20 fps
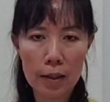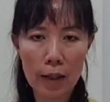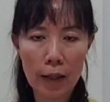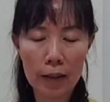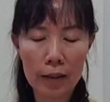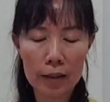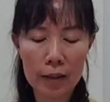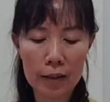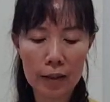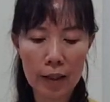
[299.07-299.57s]

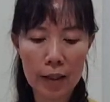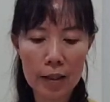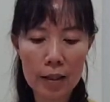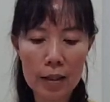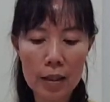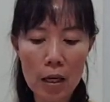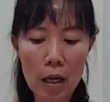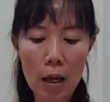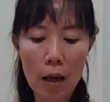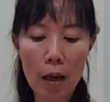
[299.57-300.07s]
next
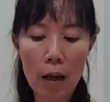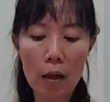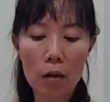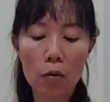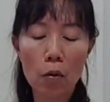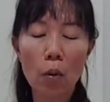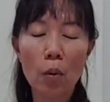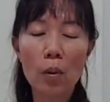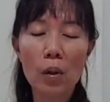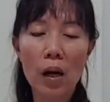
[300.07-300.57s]

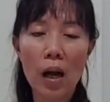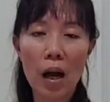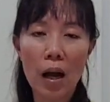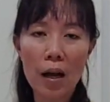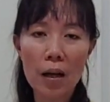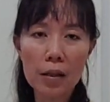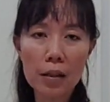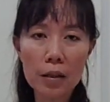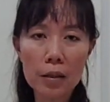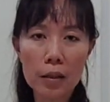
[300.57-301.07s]

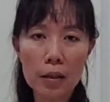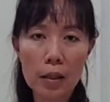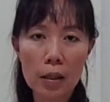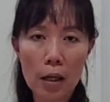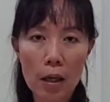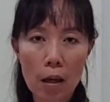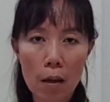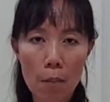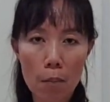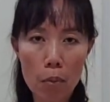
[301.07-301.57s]
yoga,
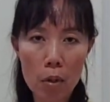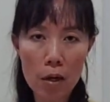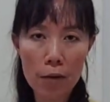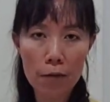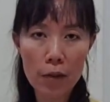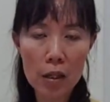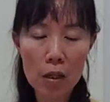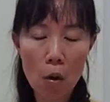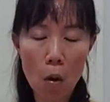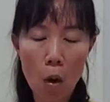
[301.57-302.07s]

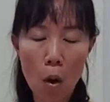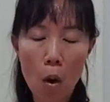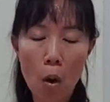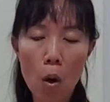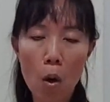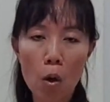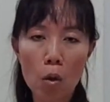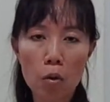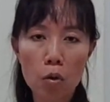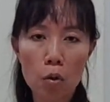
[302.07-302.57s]
breathing
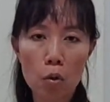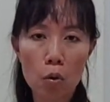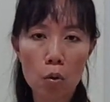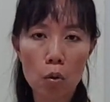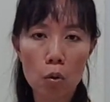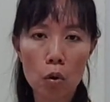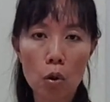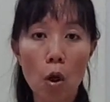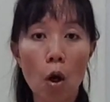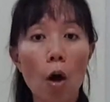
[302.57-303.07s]
all
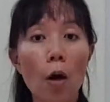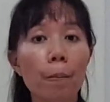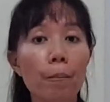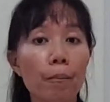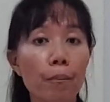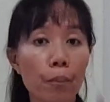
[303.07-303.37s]
through your